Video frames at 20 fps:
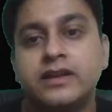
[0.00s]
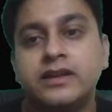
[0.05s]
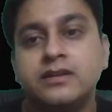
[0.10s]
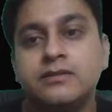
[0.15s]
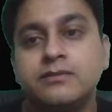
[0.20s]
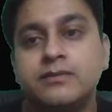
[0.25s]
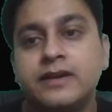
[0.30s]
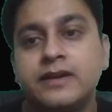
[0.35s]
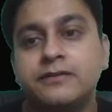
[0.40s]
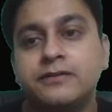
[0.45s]

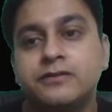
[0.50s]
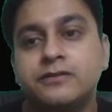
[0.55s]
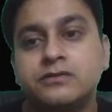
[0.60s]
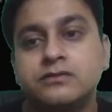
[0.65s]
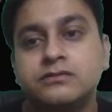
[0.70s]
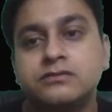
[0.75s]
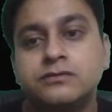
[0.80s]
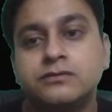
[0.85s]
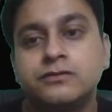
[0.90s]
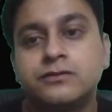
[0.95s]
By
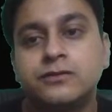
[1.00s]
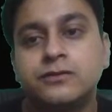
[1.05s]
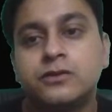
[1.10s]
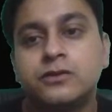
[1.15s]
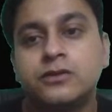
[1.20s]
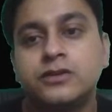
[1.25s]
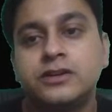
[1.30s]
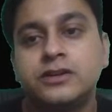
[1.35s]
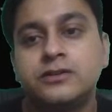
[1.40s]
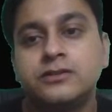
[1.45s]

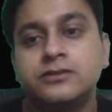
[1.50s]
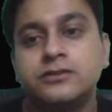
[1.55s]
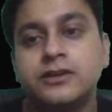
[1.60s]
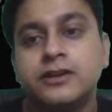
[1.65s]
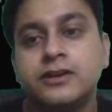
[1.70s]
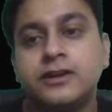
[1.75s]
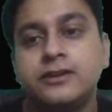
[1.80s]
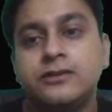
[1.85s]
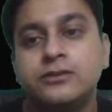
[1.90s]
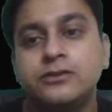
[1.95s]
into
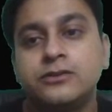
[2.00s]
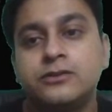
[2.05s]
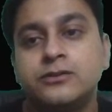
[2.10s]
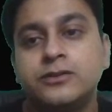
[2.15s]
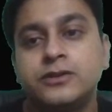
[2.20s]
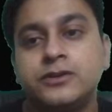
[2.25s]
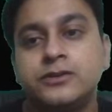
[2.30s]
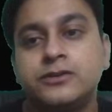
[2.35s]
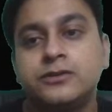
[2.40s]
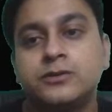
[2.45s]
3 into 2
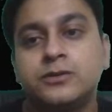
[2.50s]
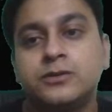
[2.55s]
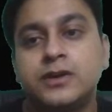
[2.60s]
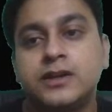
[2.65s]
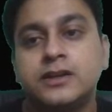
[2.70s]
into